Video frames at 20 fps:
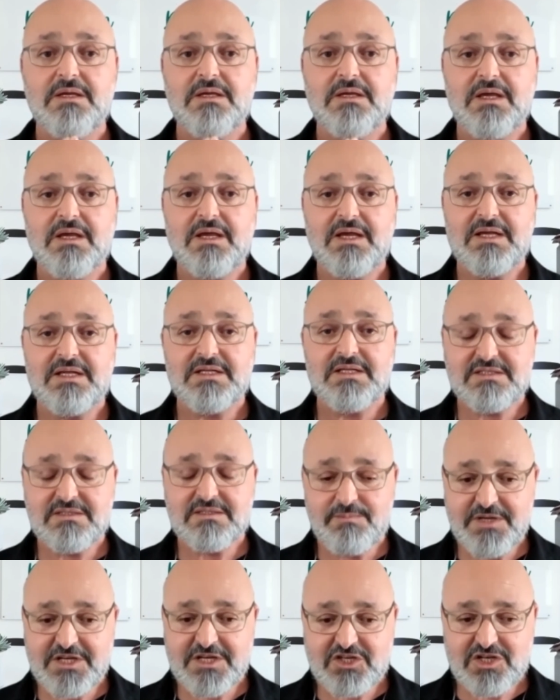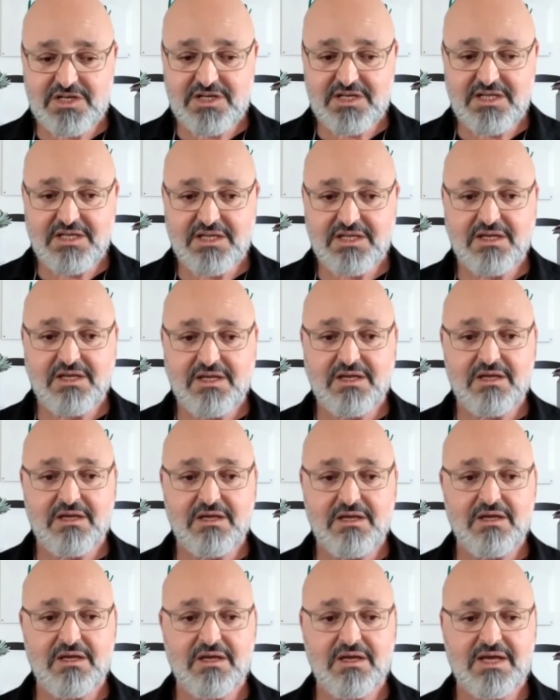and especially
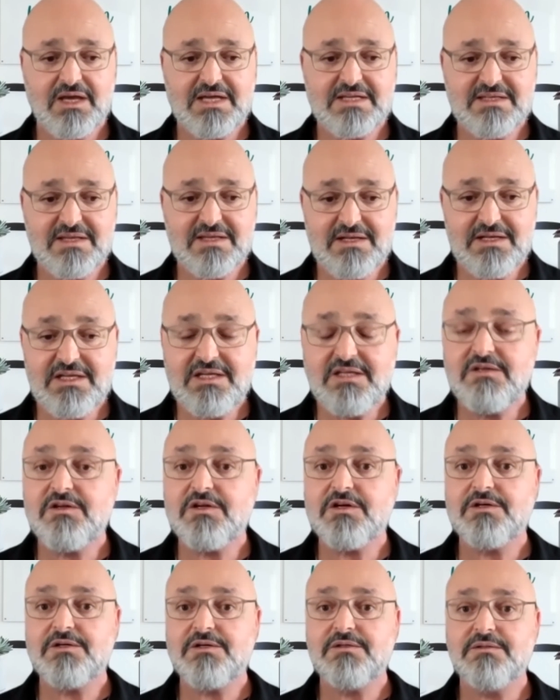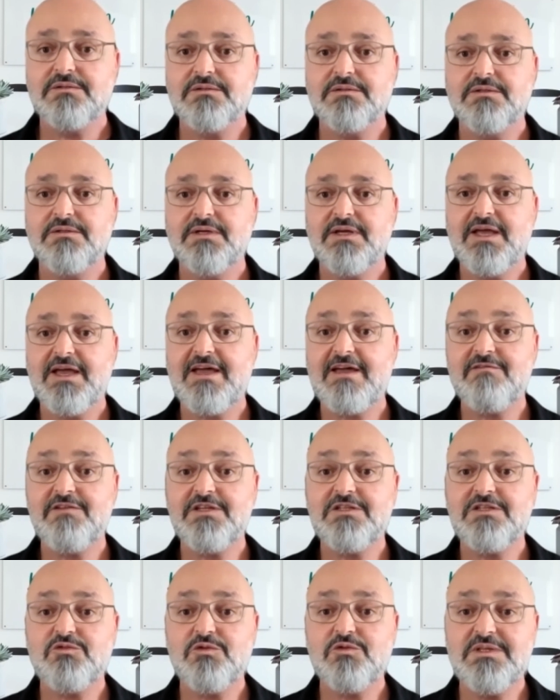as a leader
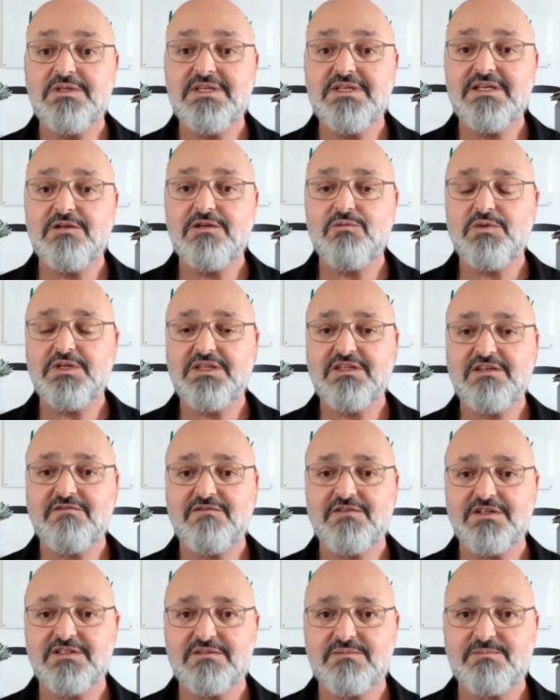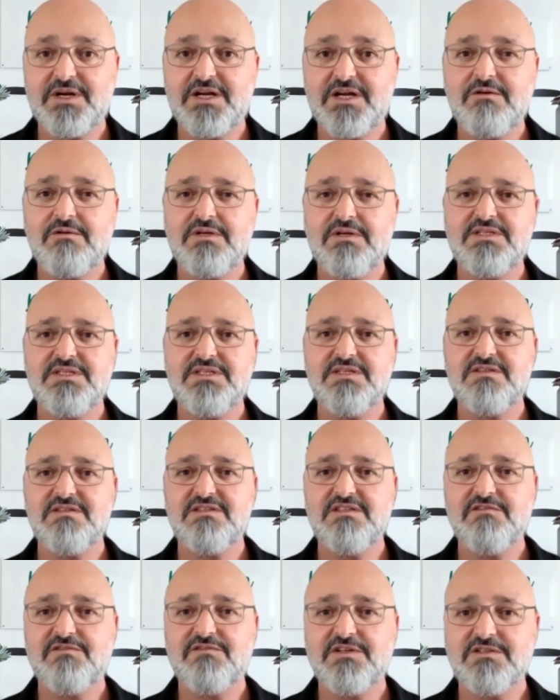having to deal with different priorities,
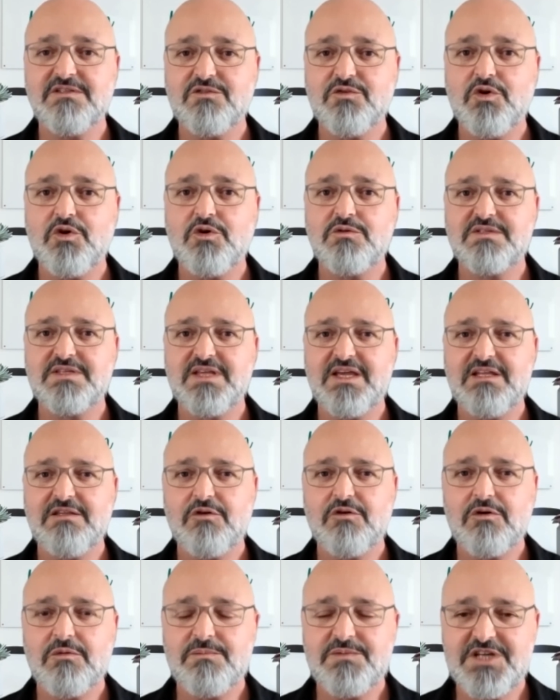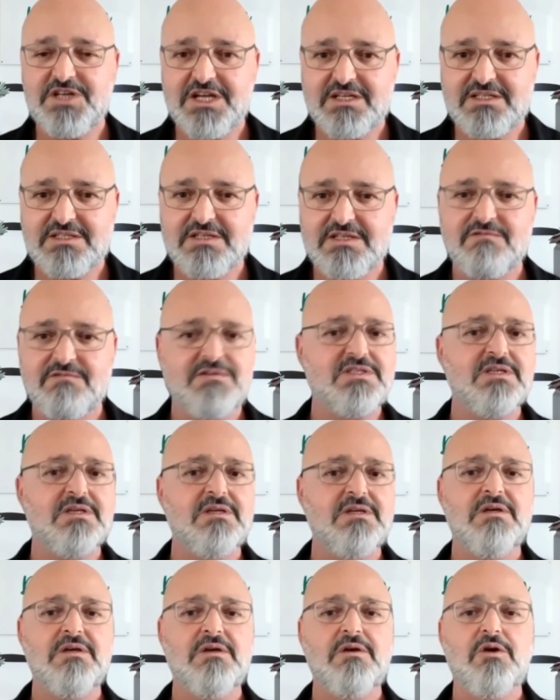different goals and objectives
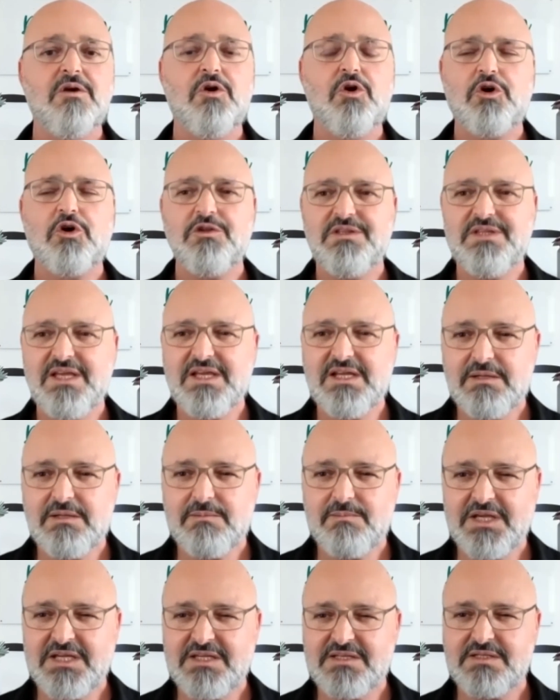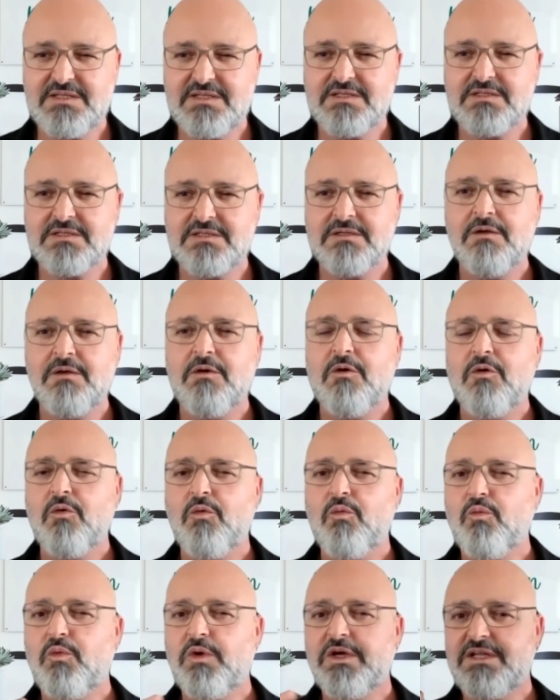on daily basis,
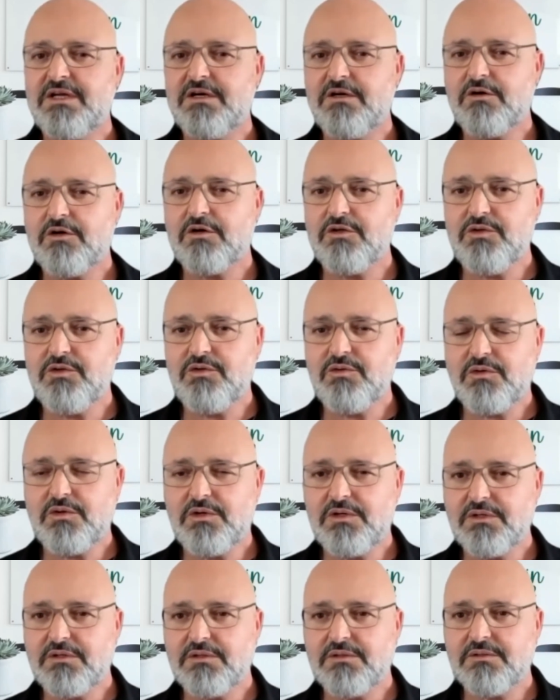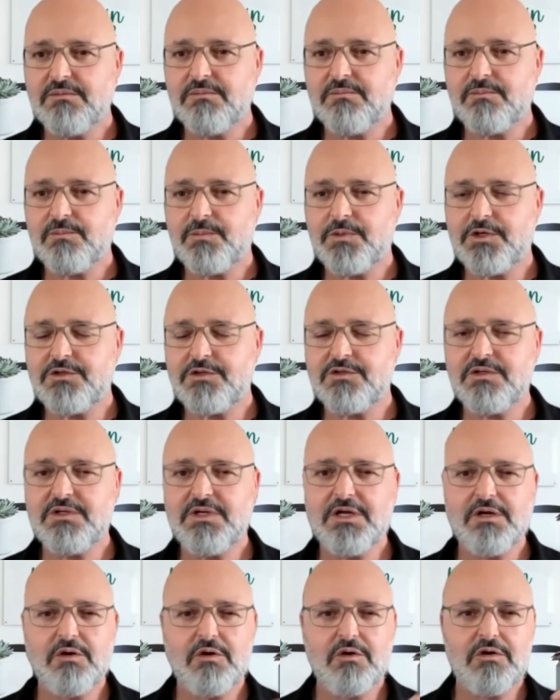whether on your
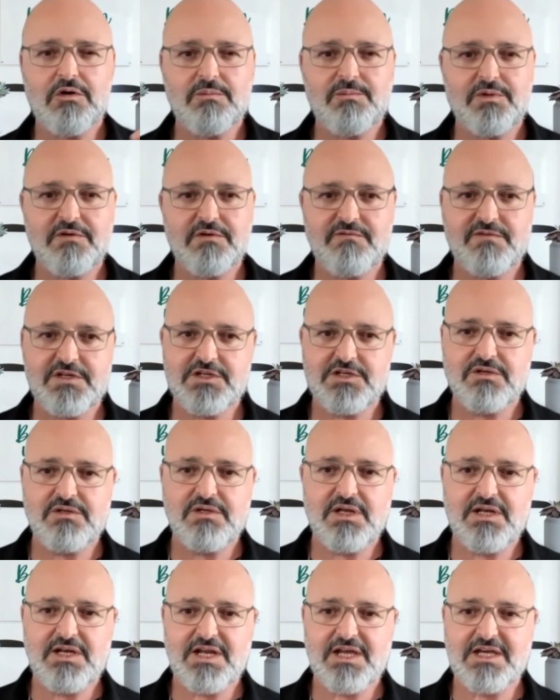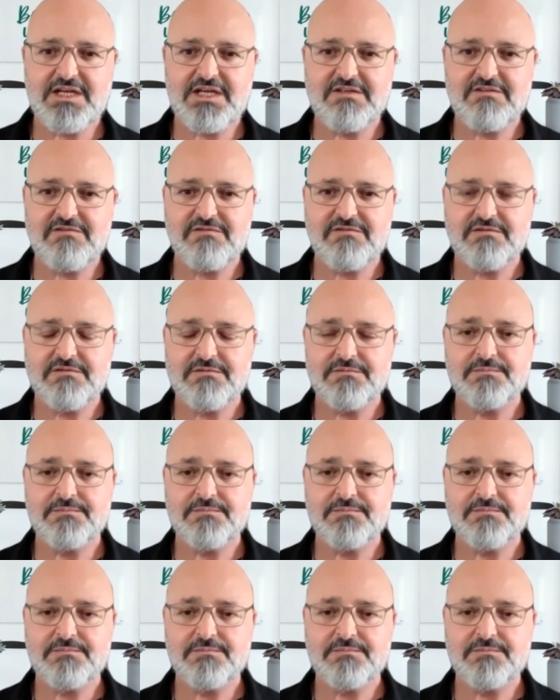personal or professional life,